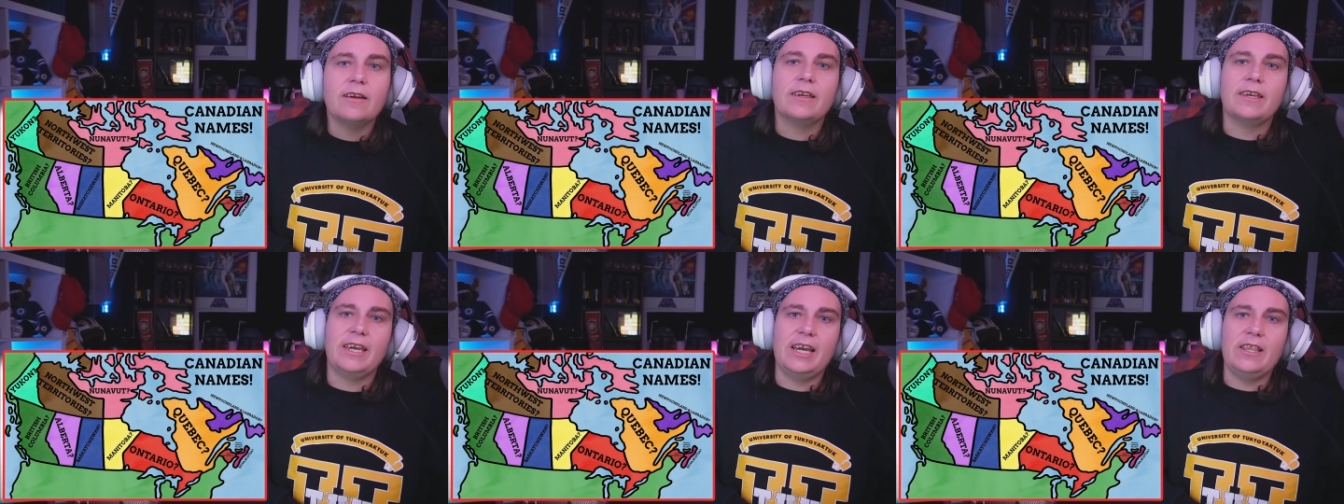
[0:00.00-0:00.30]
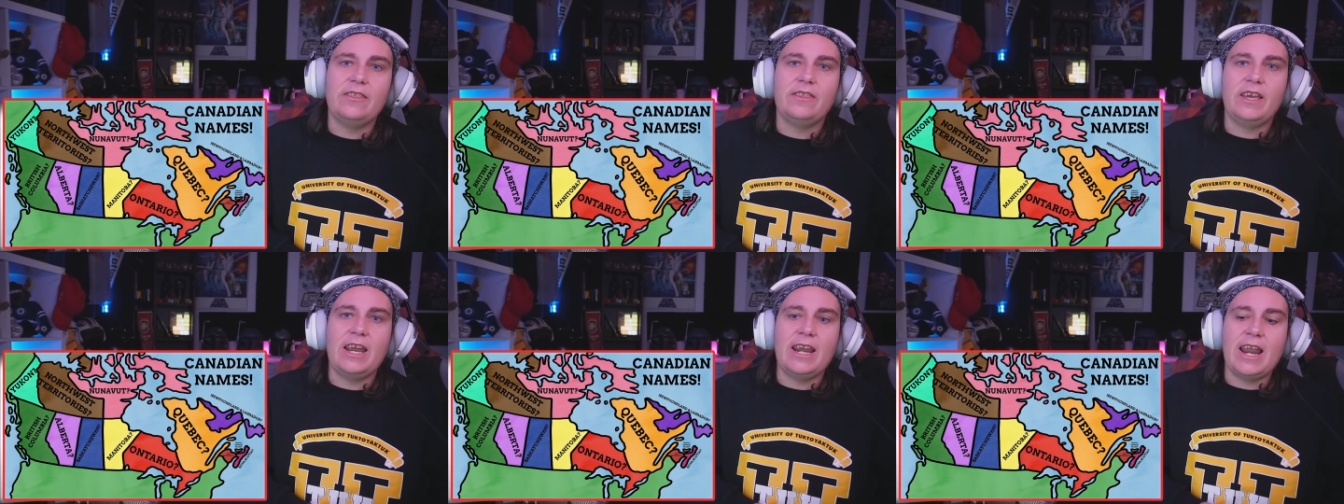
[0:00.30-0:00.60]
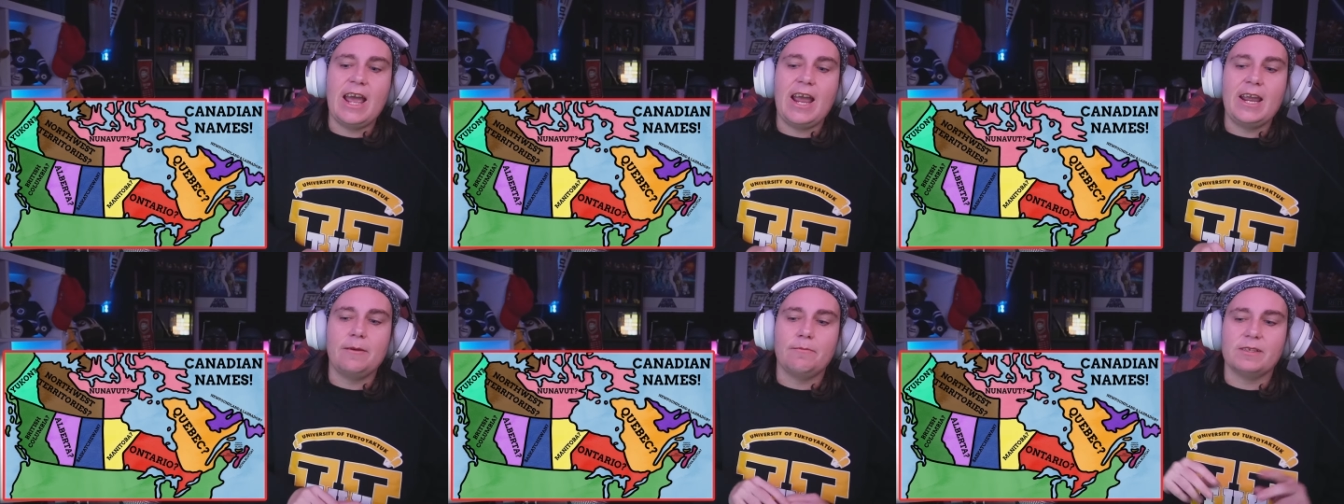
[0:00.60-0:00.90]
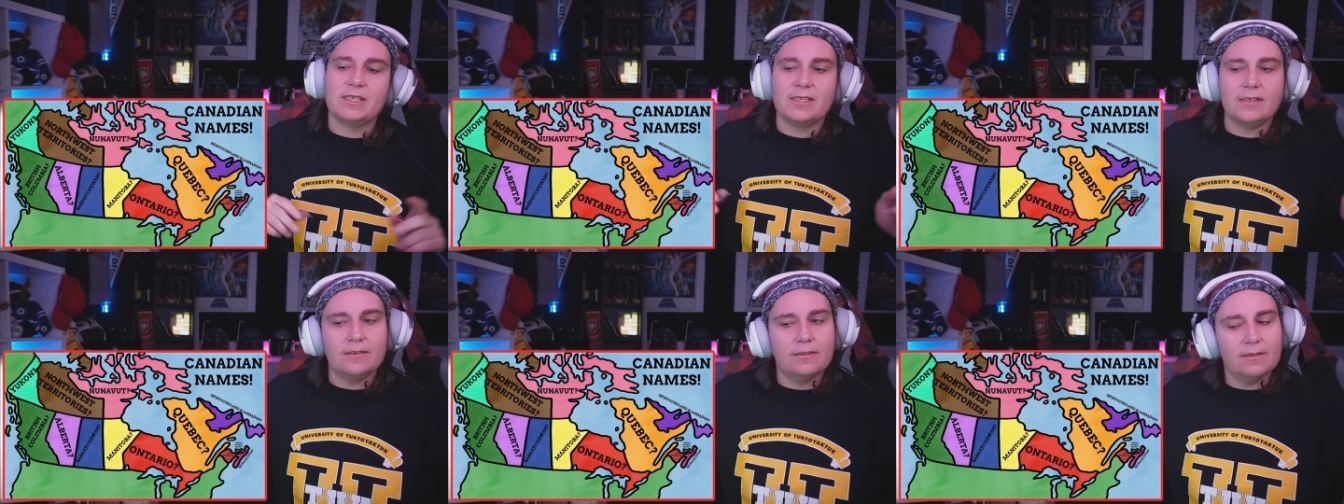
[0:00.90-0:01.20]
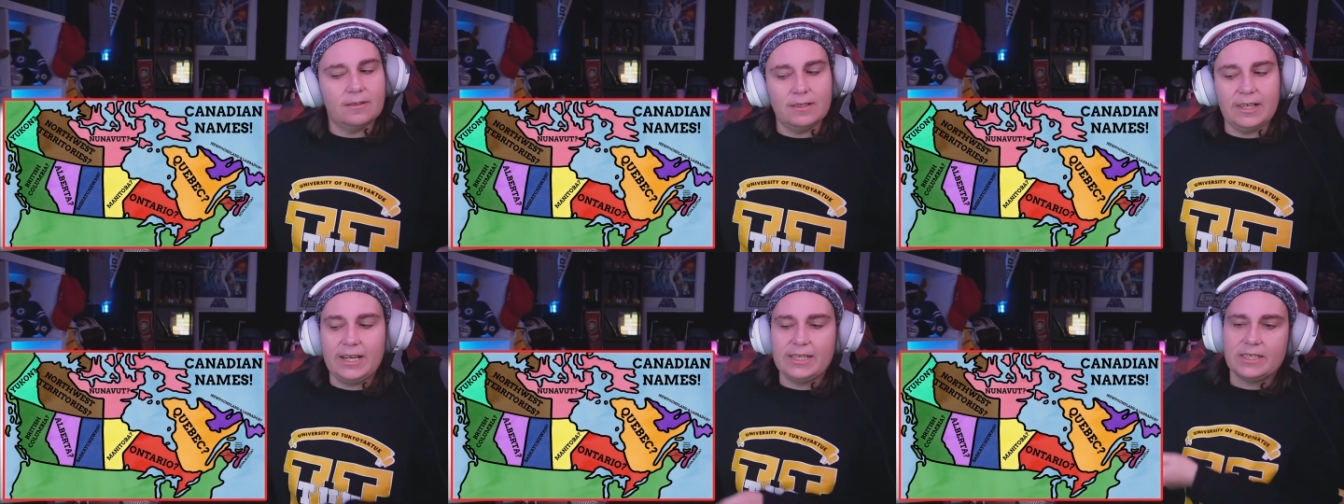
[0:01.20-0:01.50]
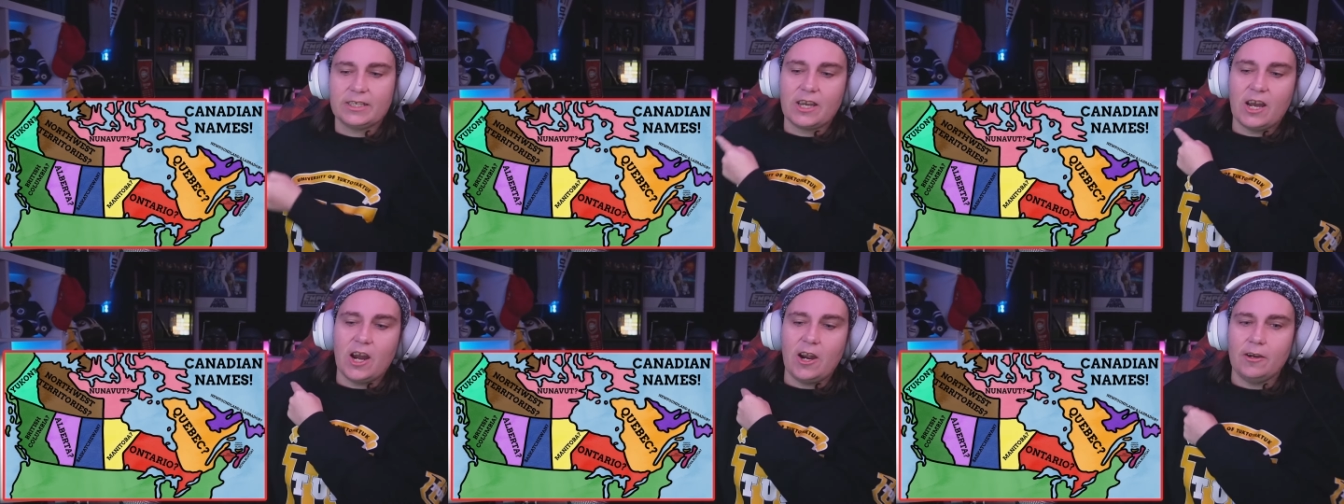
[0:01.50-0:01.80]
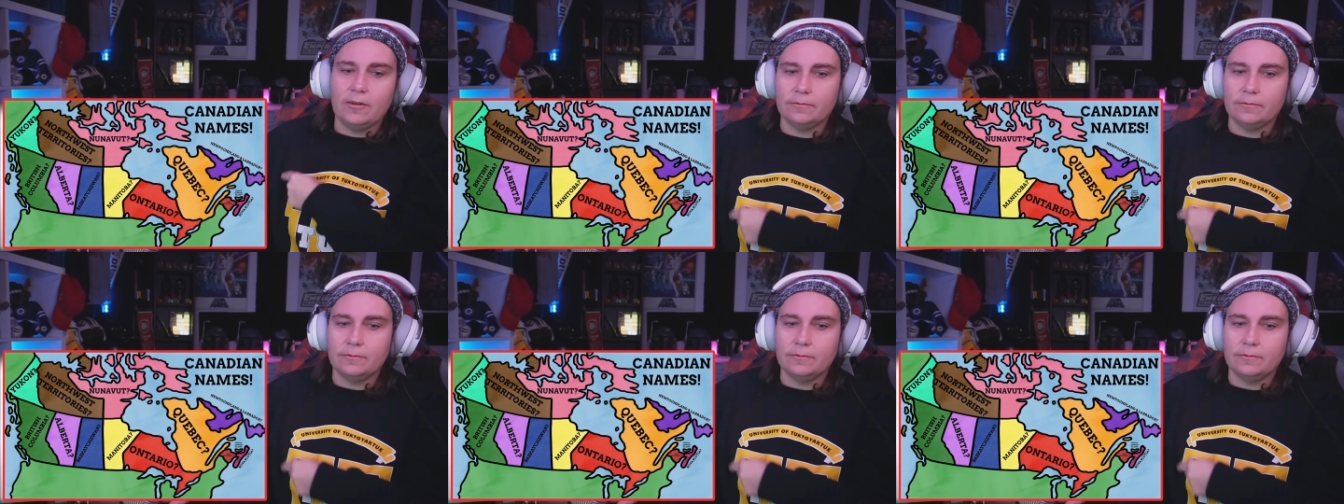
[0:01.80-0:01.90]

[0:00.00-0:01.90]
get their names? Let's go.